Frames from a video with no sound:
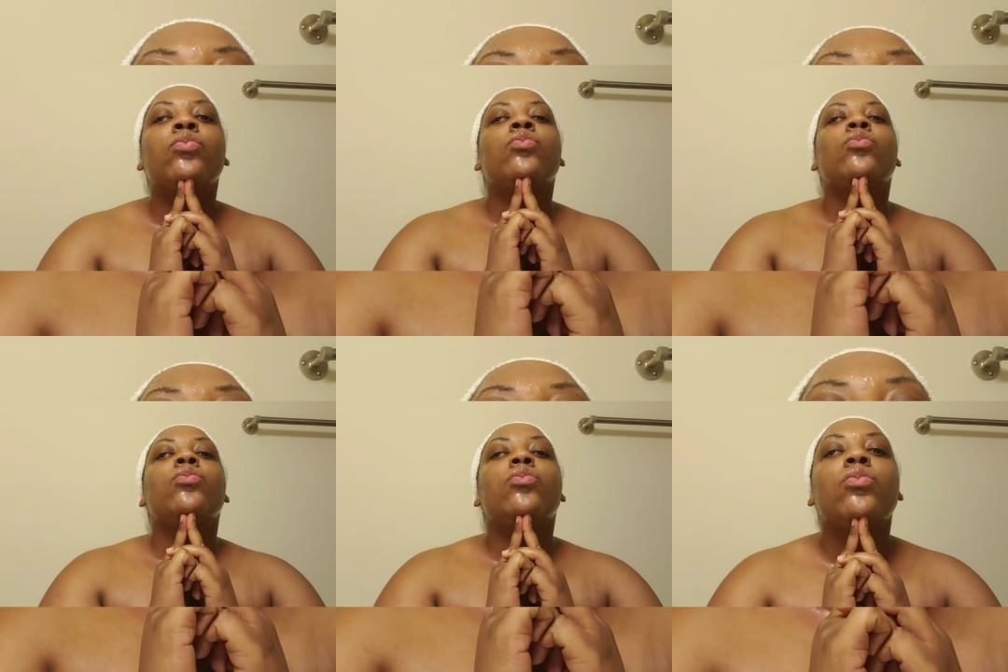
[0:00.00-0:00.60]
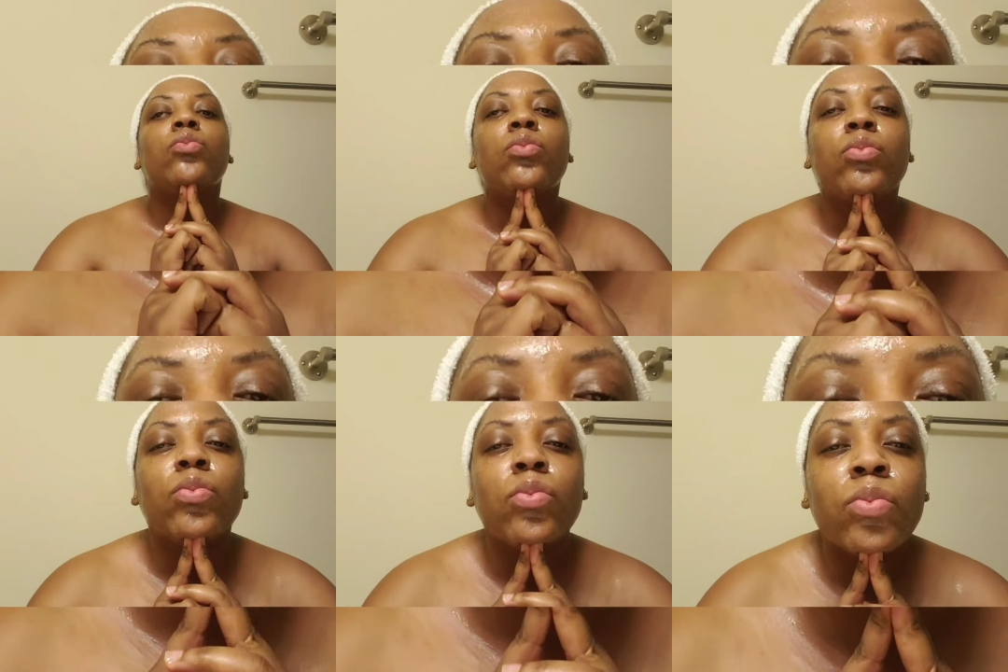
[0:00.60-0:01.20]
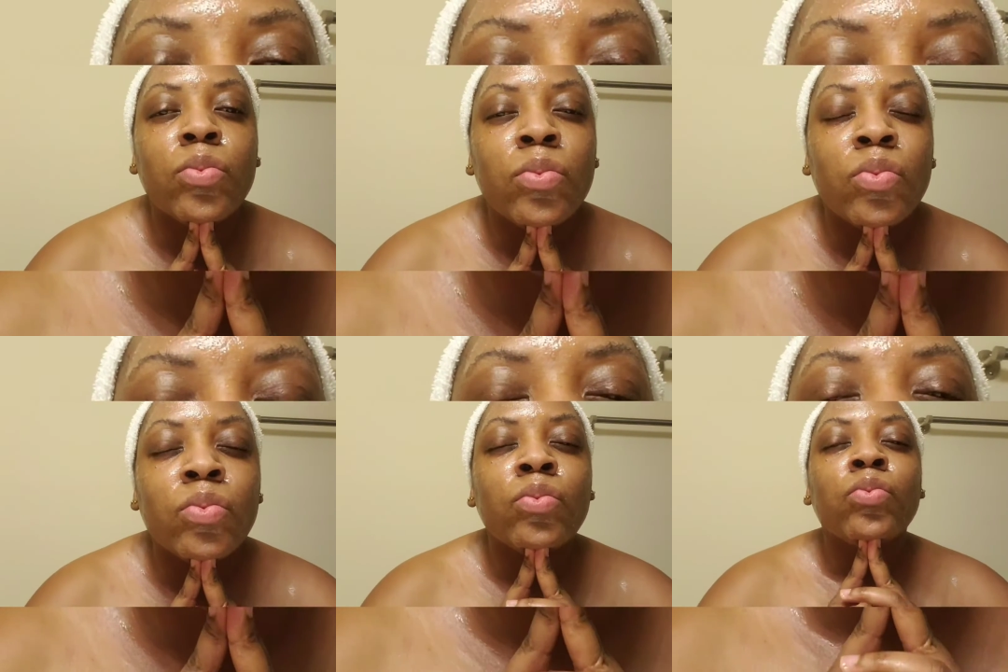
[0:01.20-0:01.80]
as I said, we'll be
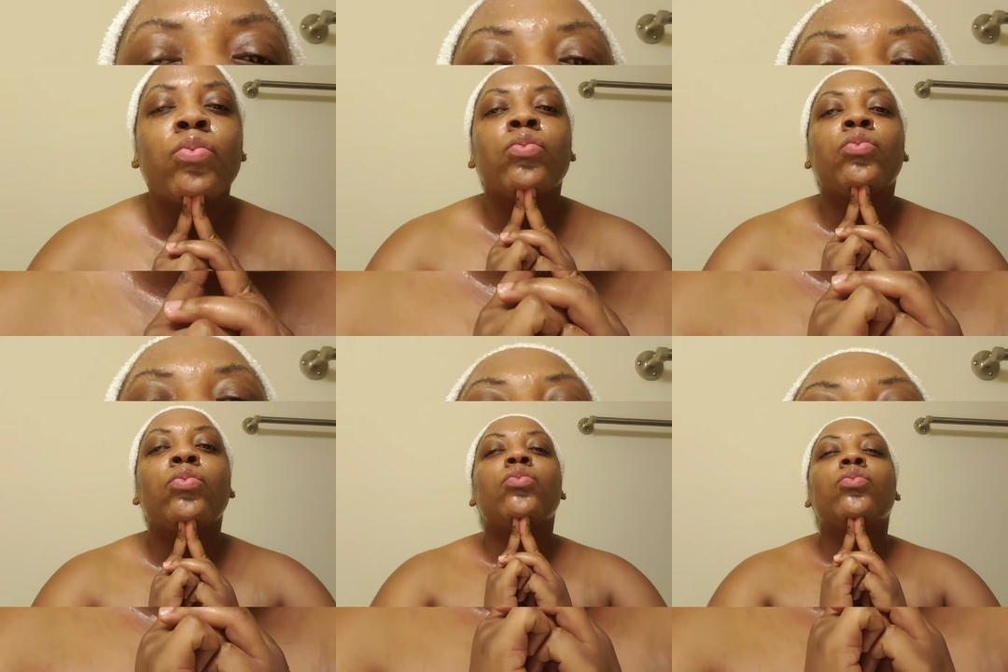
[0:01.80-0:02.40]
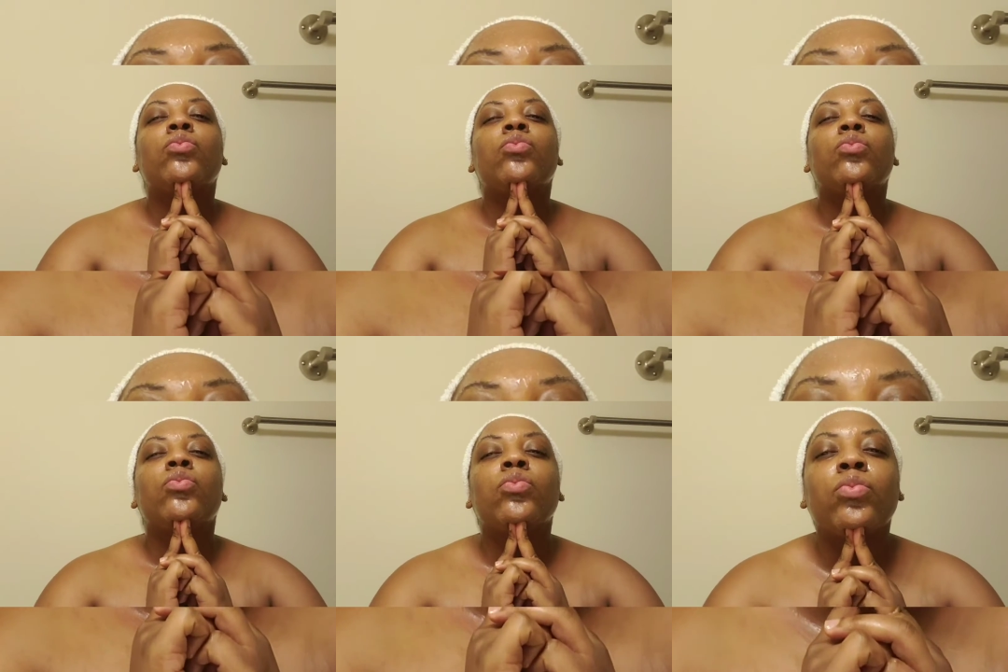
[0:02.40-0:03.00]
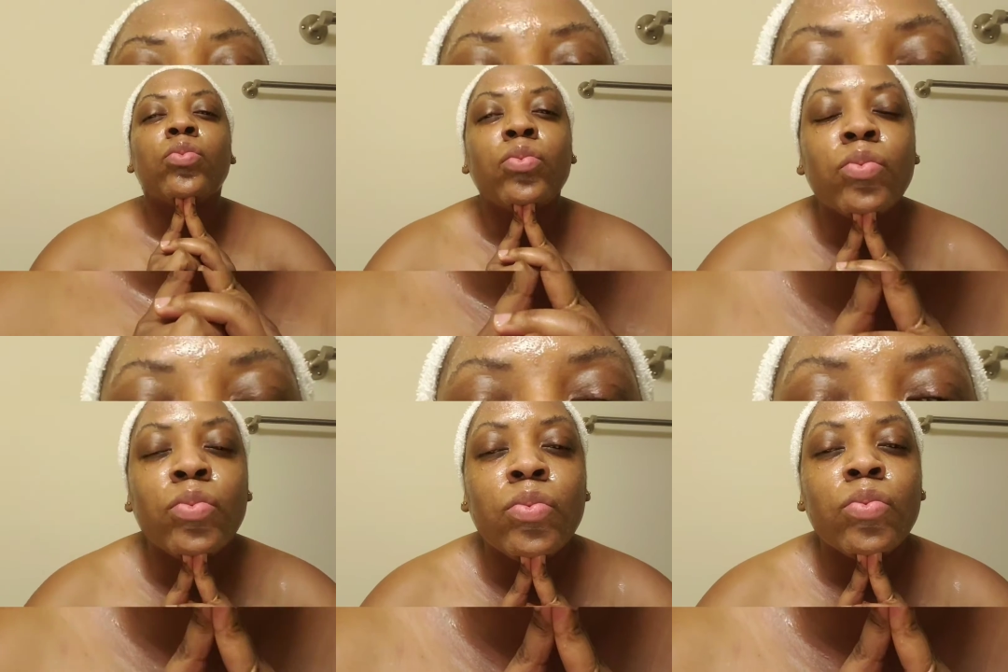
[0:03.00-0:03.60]
going on a budget this
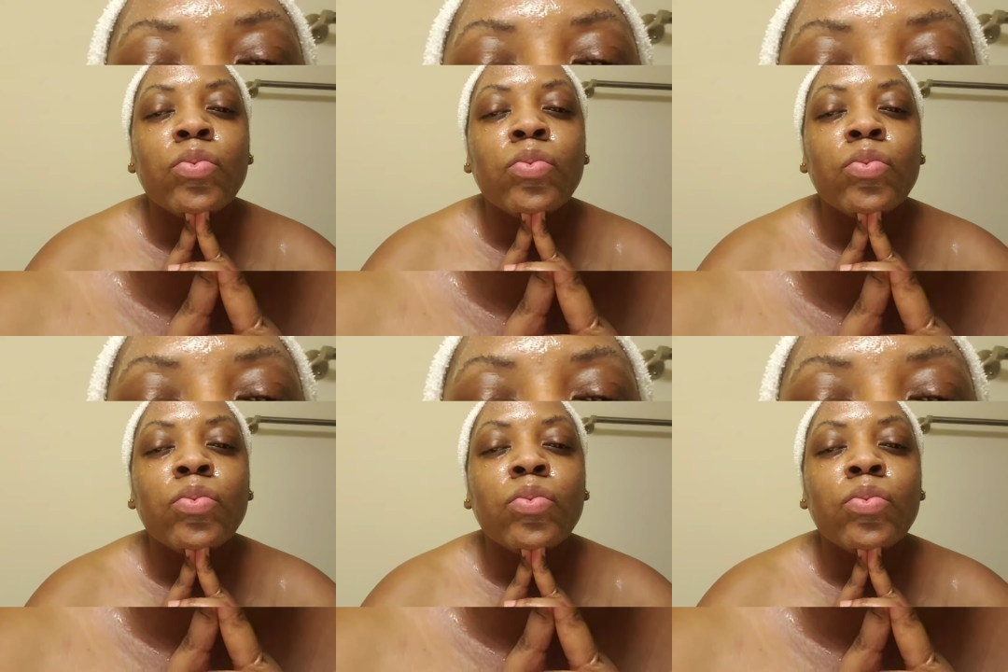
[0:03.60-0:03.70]
2020.